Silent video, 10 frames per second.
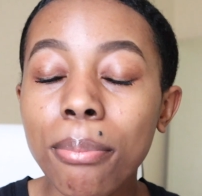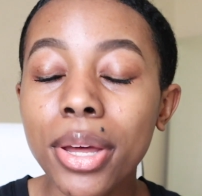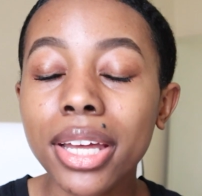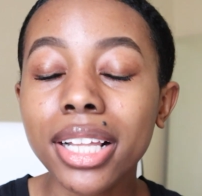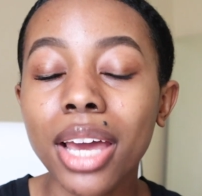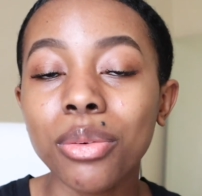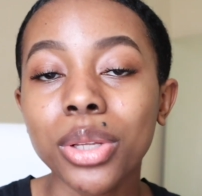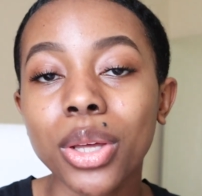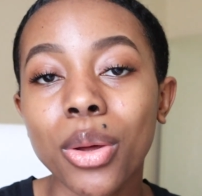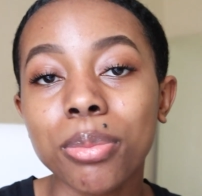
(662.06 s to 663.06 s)
bun. I
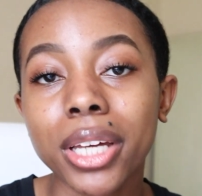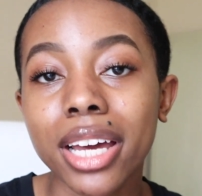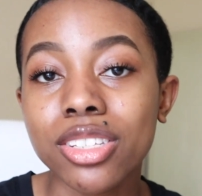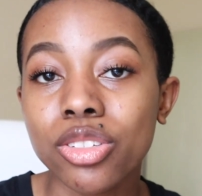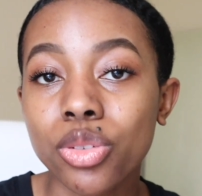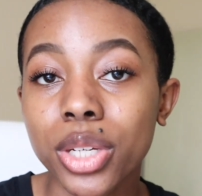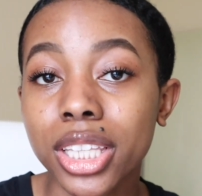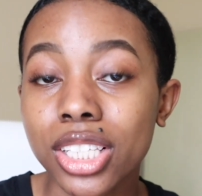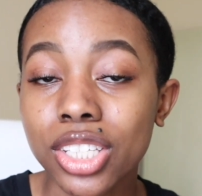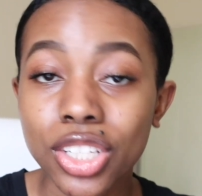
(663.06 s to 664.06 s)
really hope you guys enjoyed
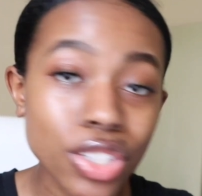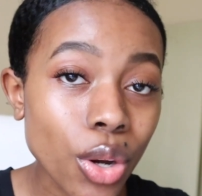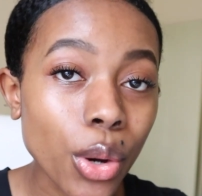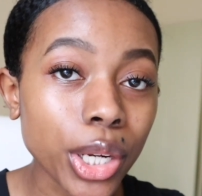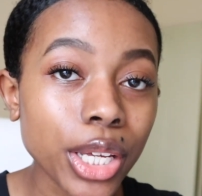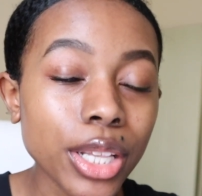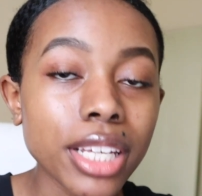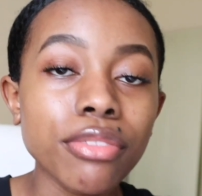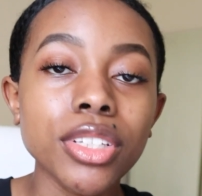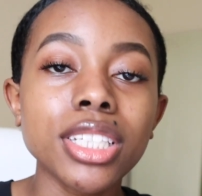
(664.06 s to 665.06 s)
this tutorial.
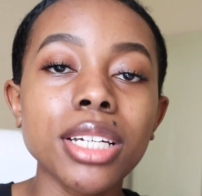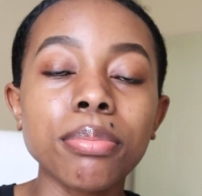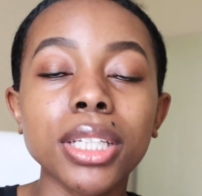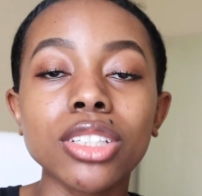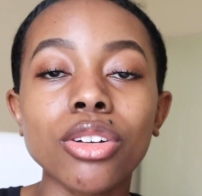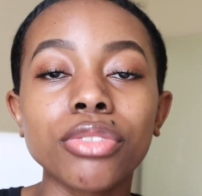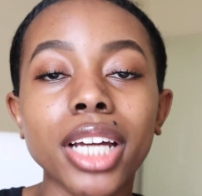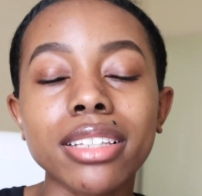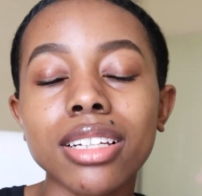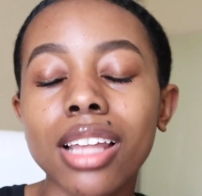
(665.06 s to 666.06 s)
If you did, please don't
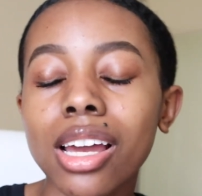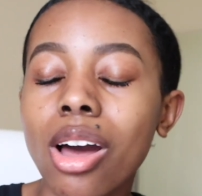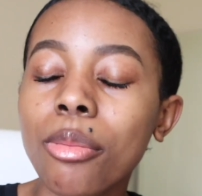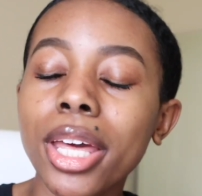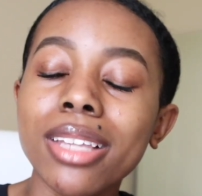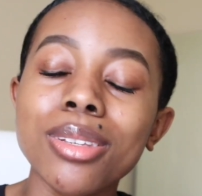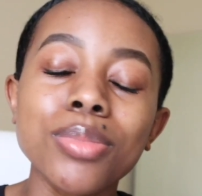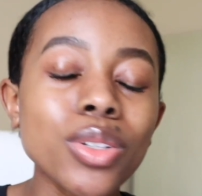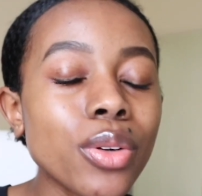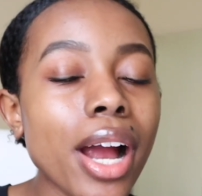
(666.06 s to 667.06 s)
forget to like, comment, and
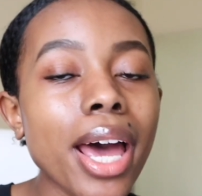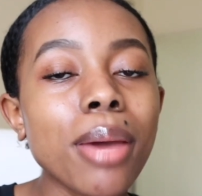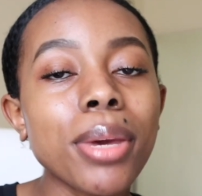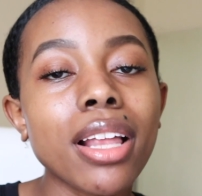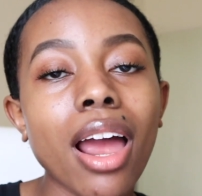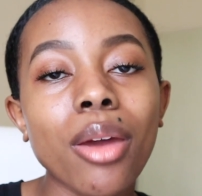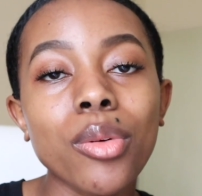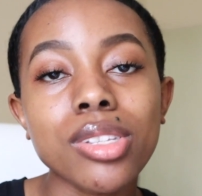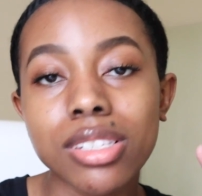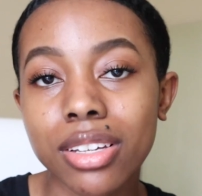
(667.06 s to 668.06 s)
subscribe, and I
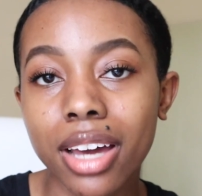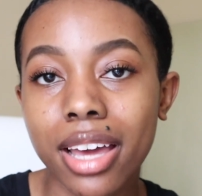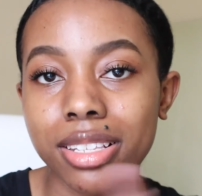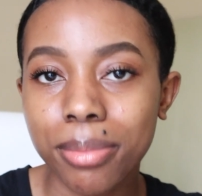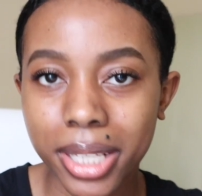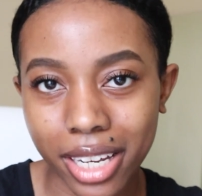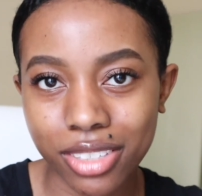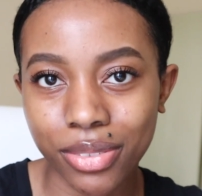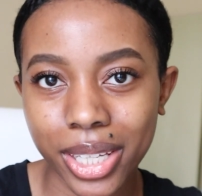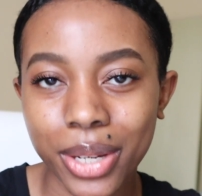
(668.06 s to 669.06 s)
will see you guys in my
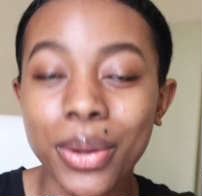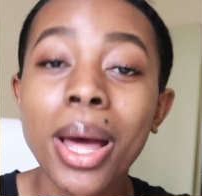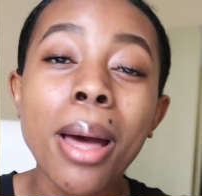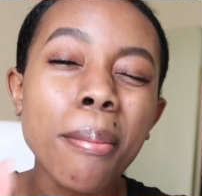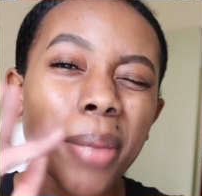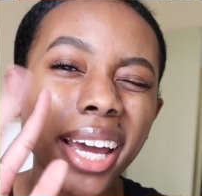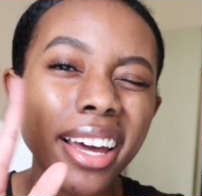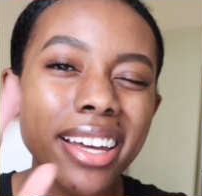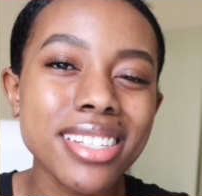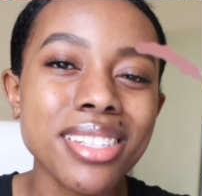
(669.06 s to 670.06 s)
next video. Bye
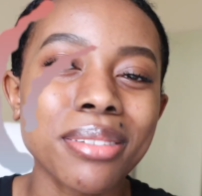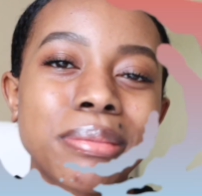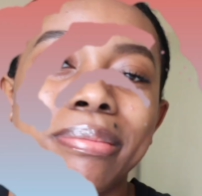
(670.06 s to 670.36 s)
guys!